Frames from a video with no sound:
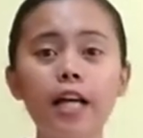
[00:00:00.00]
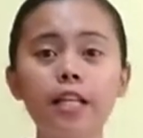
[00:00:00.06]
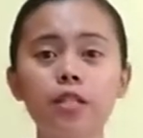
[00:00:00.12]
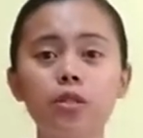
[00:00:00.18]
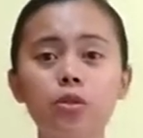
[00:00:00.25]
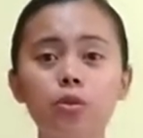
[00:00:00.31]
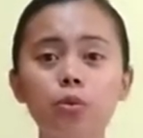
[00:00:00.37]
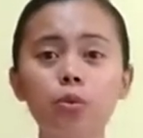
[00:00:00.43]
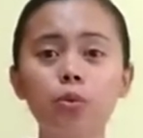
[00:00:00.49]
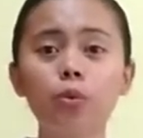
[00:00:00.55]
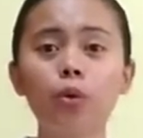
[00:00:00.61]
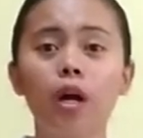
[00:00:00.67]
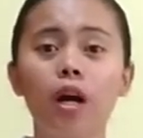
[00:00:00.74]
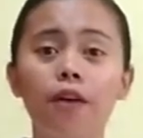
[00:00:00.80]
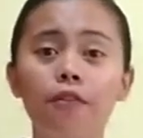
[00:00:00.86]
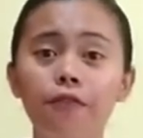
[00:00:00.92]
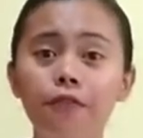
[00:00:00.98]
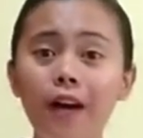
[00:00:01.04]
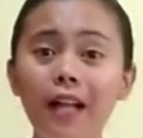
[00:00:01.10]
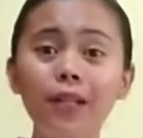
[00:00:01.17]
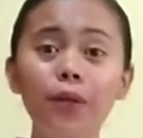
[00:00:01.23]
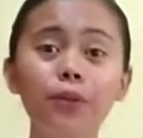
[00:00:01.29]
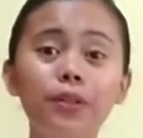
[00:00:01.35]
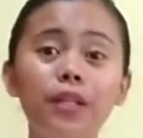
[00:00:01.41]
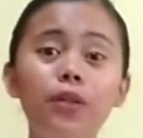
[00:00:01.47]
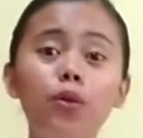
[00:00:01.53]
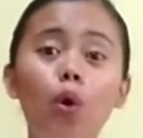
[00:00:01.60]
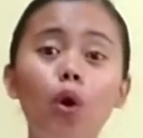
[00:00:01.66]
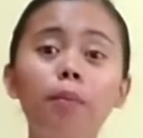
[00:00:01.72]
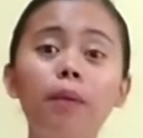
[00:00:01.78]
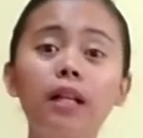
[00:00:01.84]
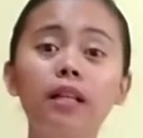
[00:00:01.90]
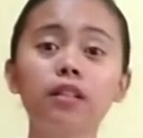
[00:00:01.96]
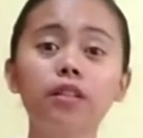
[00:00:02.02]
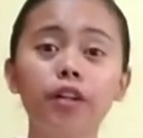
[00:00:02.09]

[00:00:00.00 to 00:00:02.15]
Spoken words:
us to follow the normal